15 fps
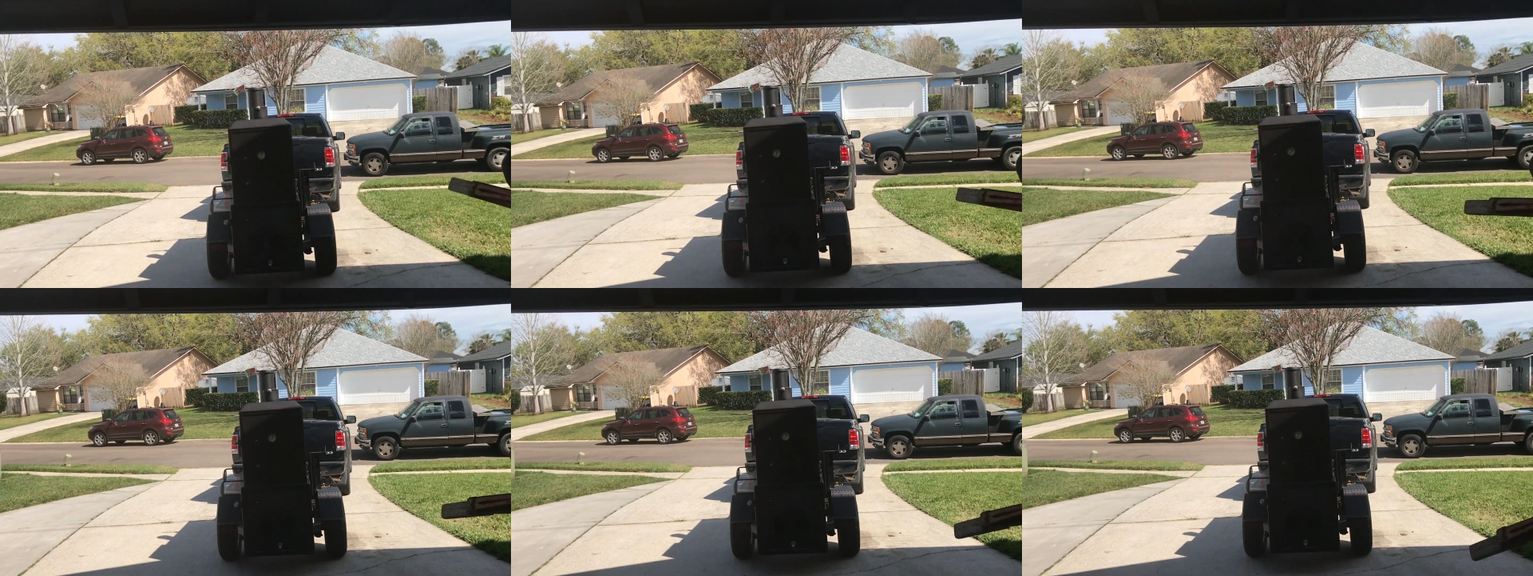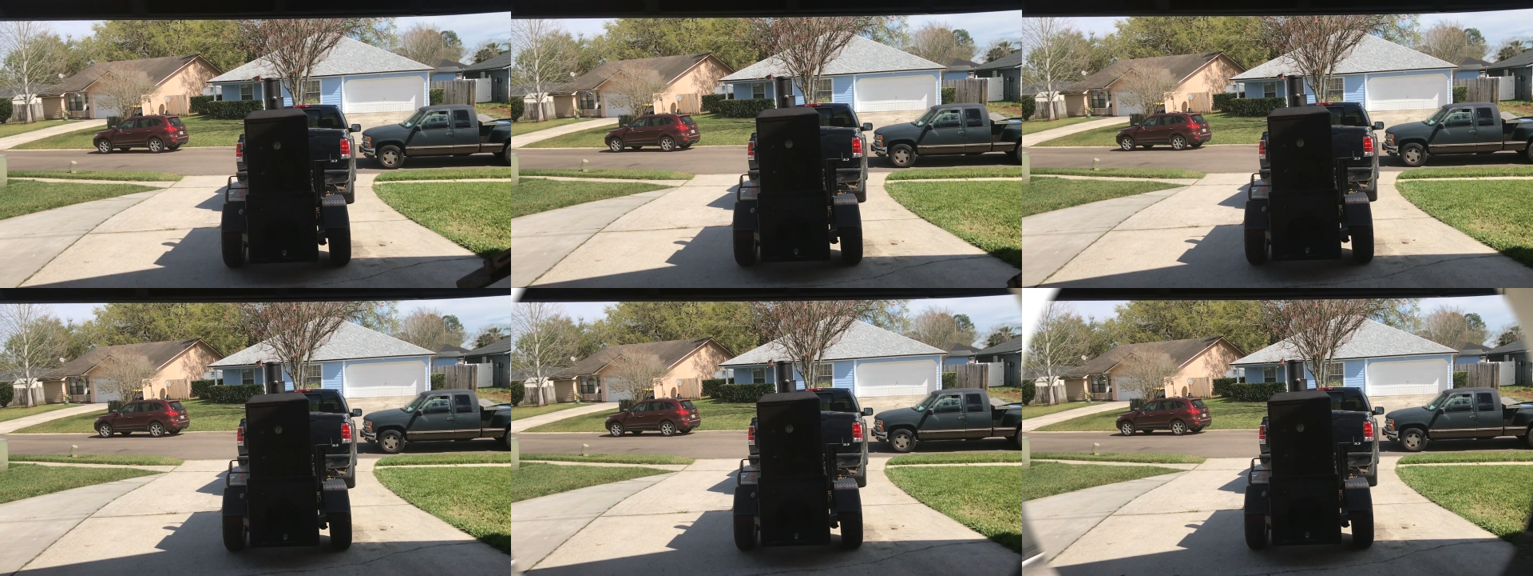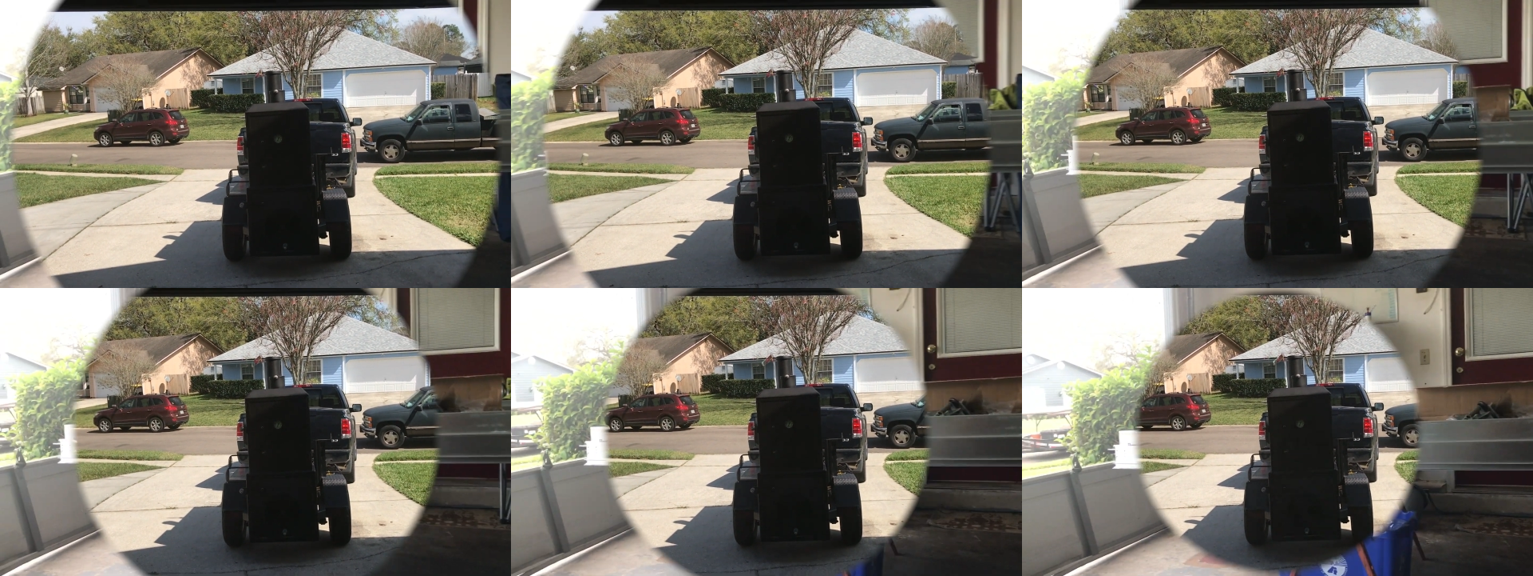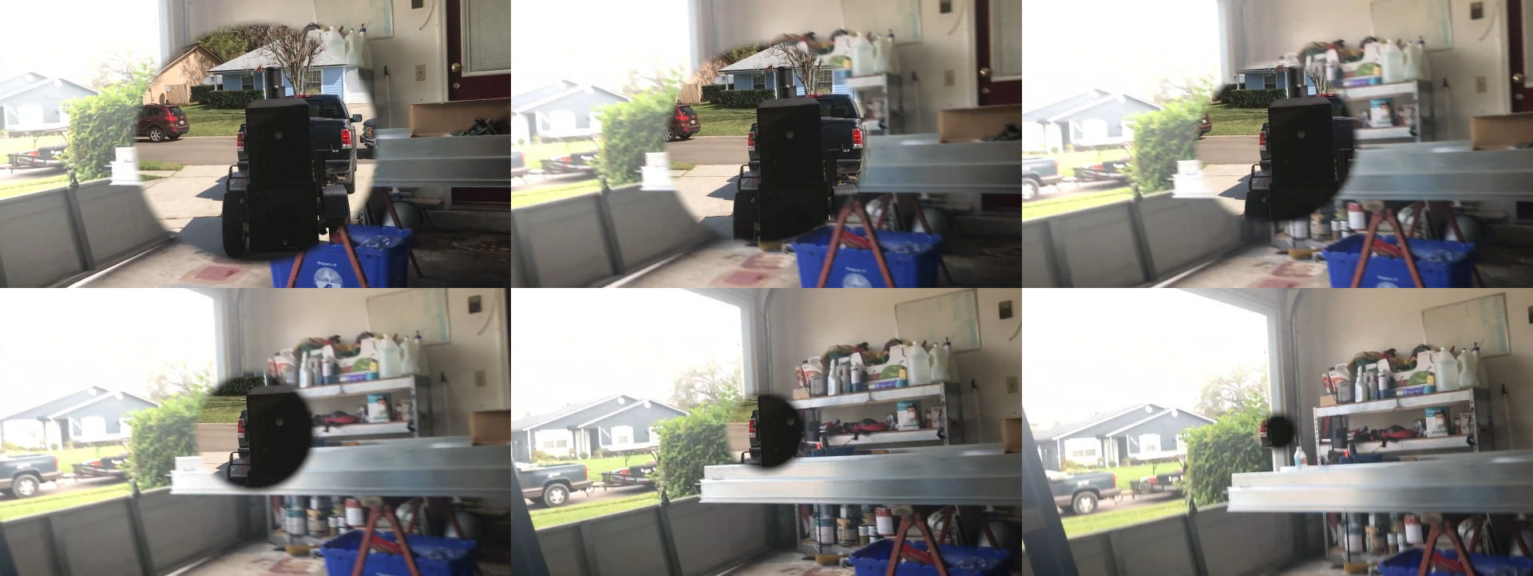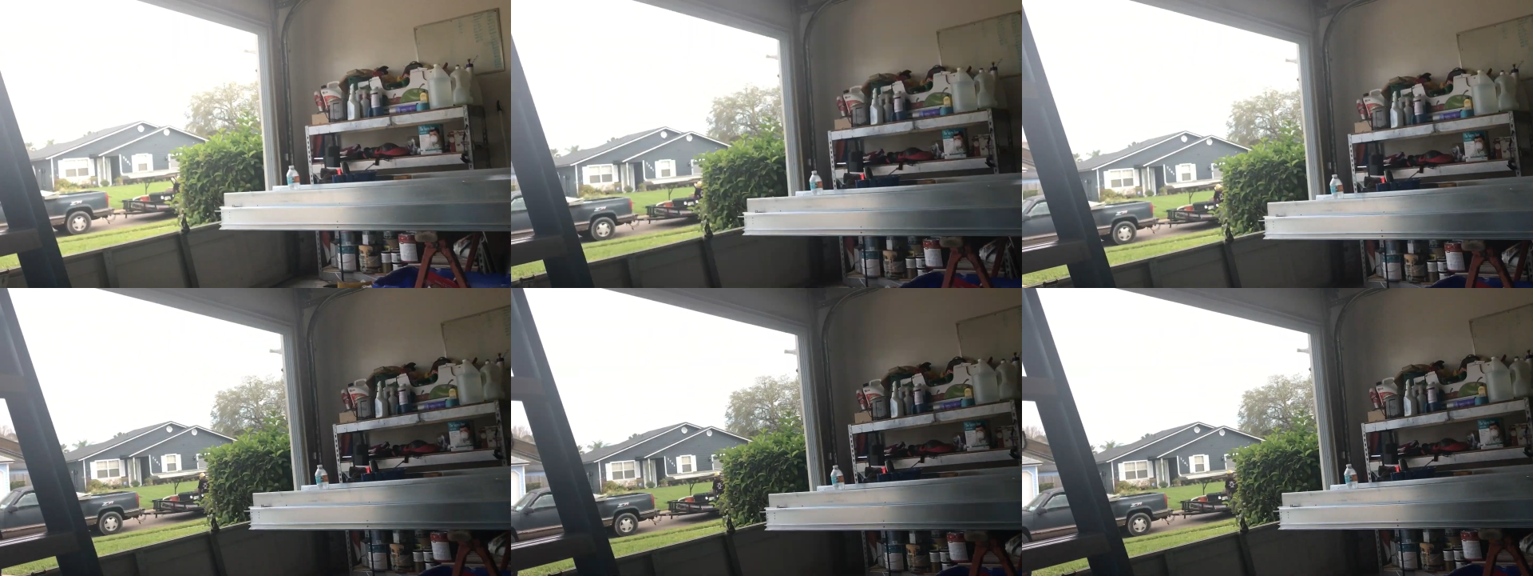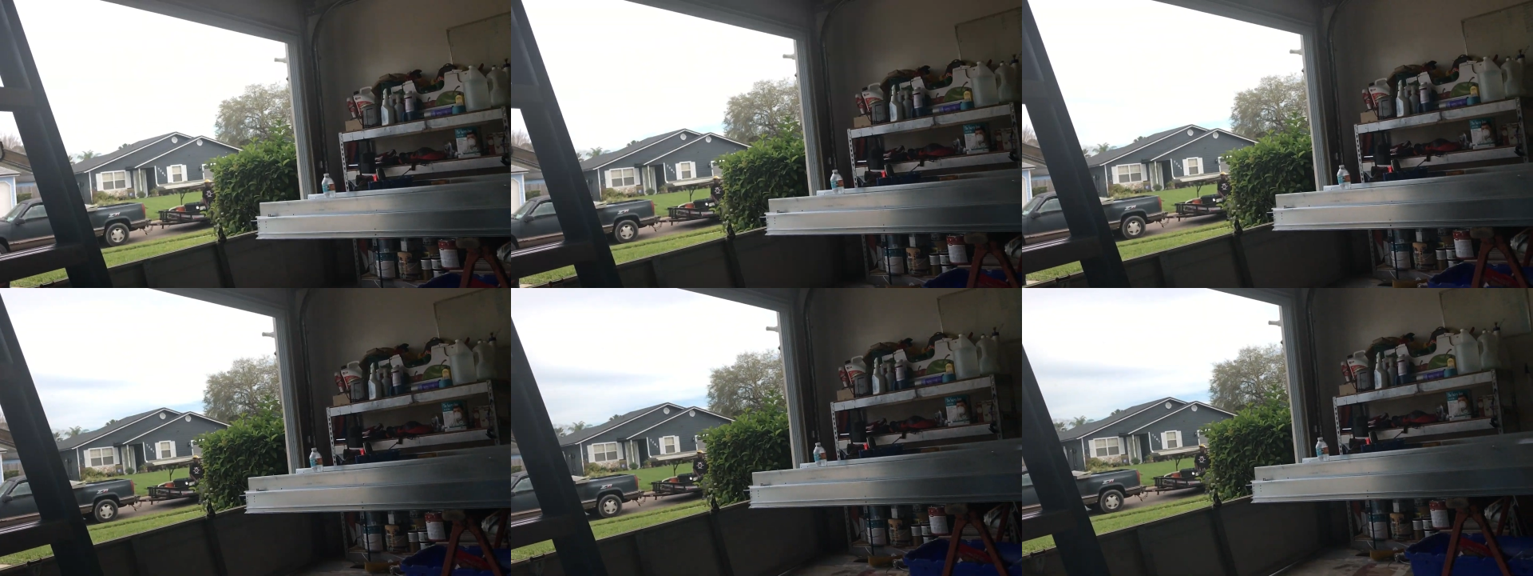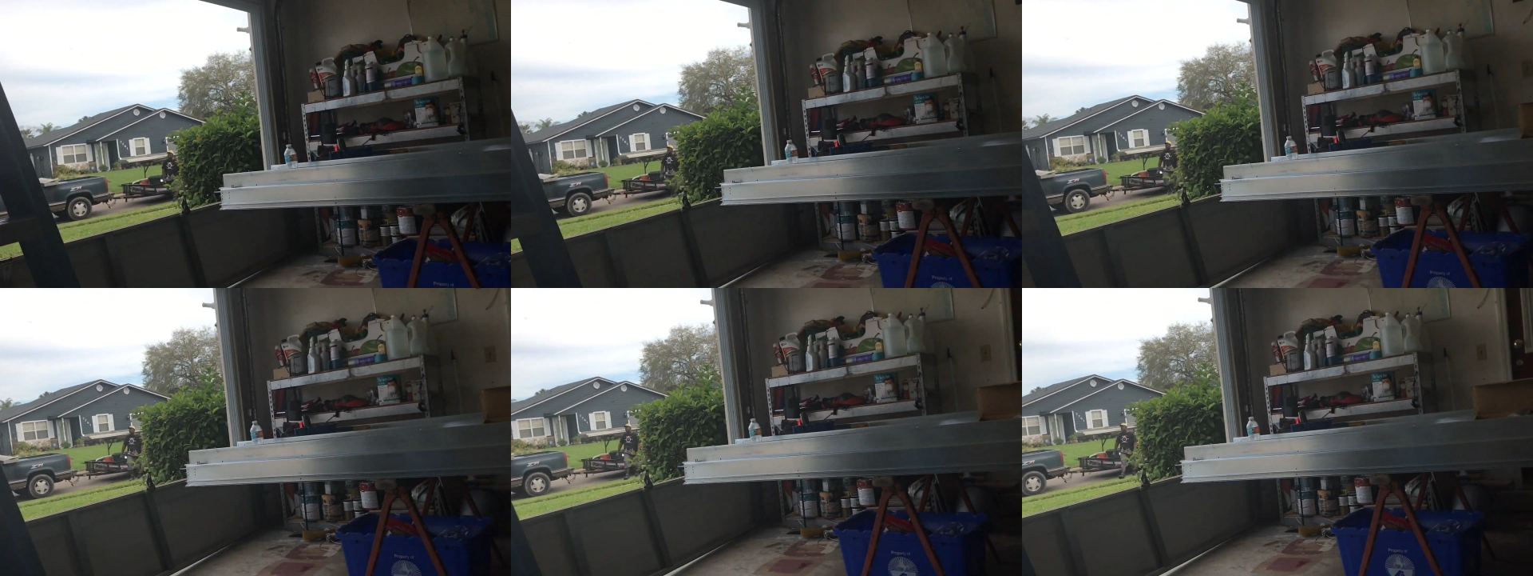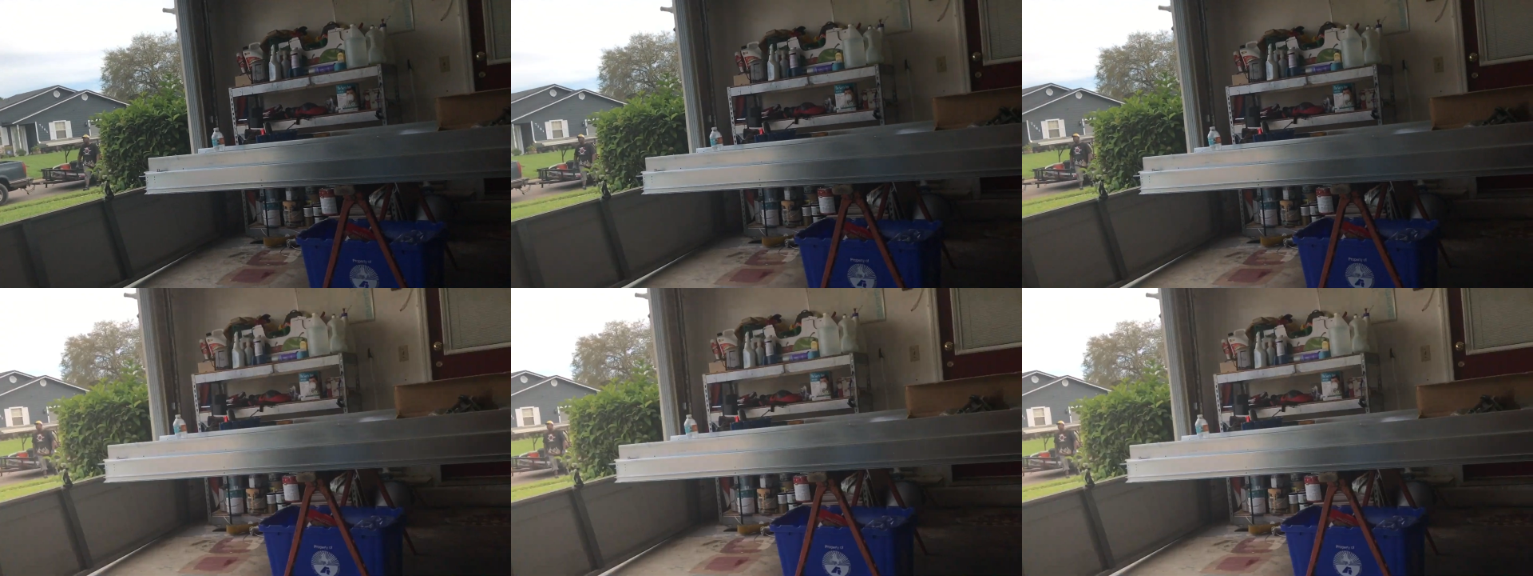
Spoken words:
[unreadable: no face in view]